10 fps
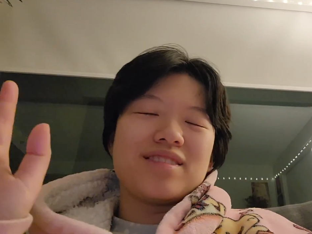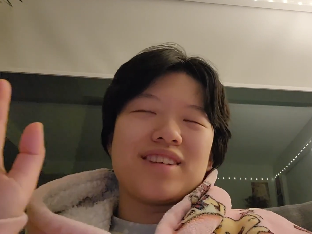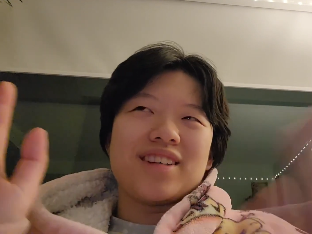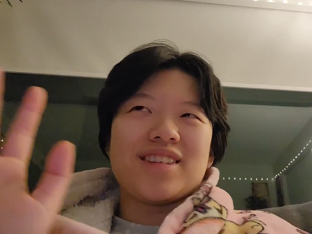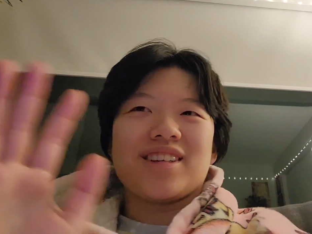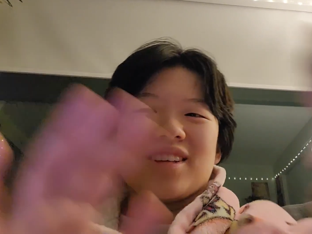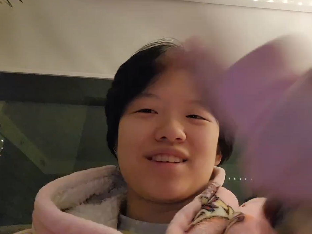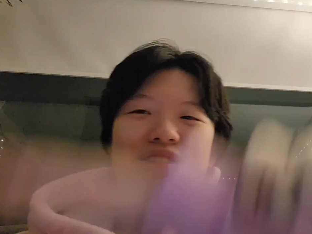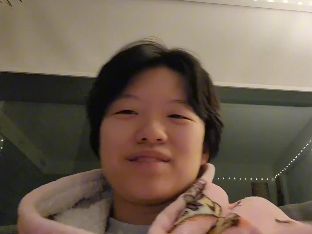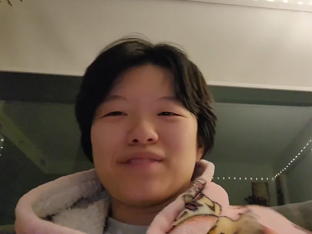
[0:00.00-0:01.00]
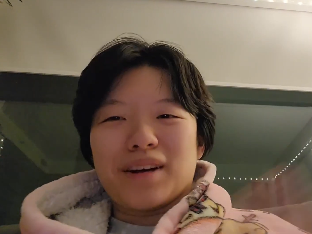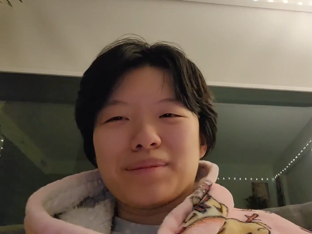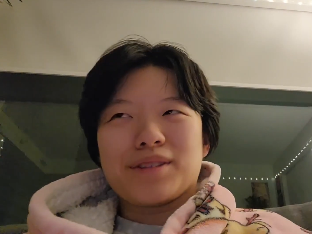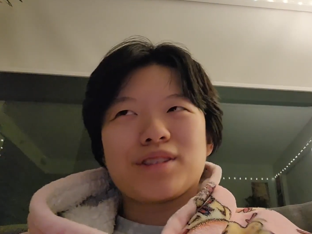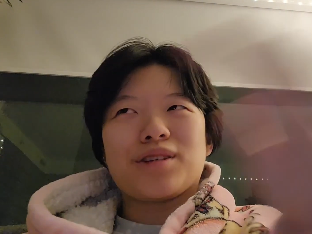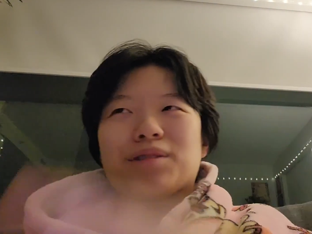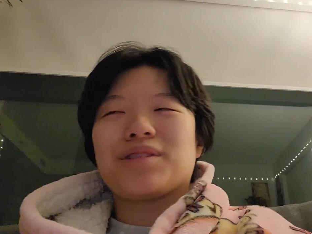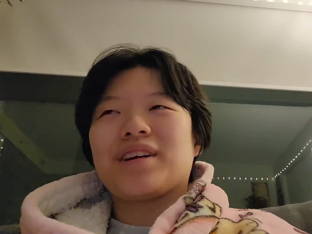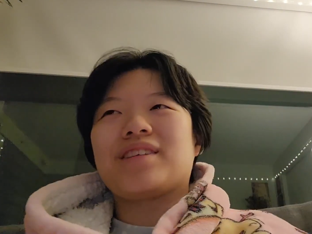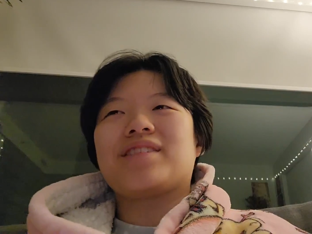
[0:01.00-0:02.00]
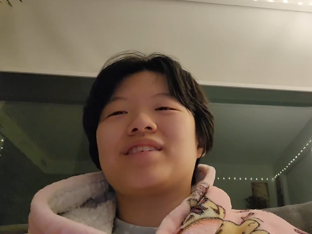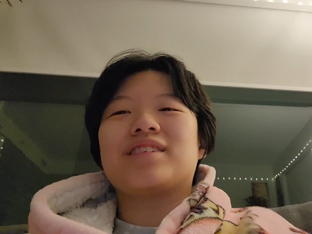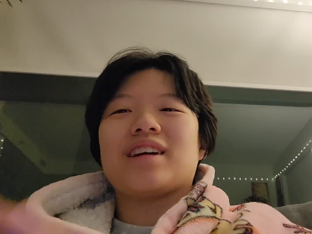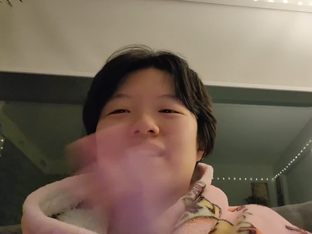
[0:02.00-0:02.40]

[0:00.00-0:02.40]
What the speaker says: I said like 5 minutes ago or whatever,